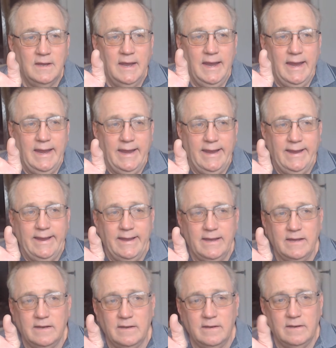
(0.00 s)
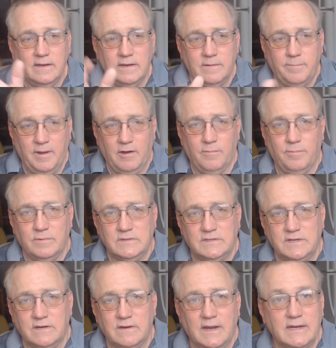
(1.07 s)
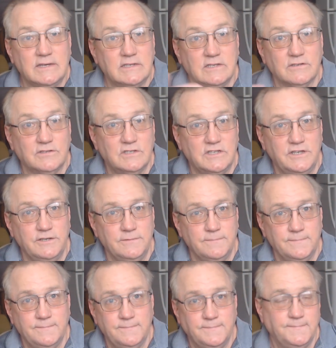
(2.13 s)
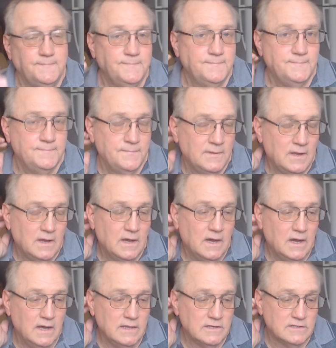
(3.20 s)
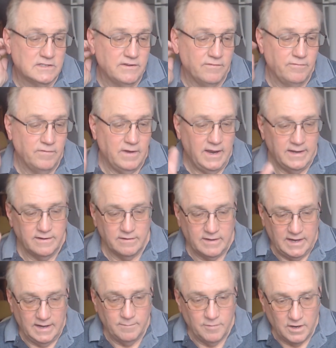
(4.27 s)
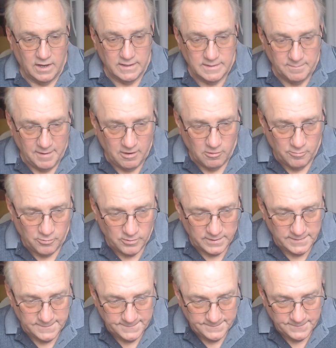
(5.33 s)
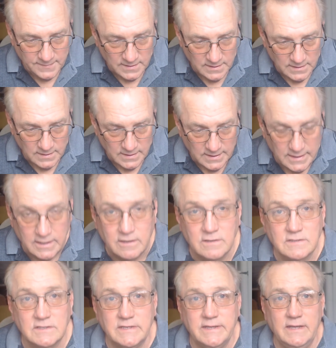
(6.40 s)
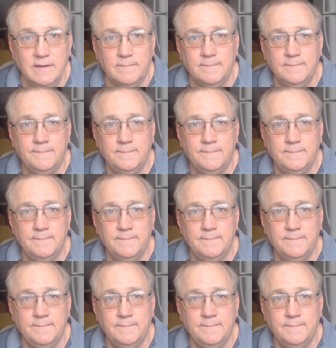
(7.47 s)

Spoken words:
and then the PowerPoint's there, and I can still see you. Others have had their camera on the PowerPoint, and I couldn't see them.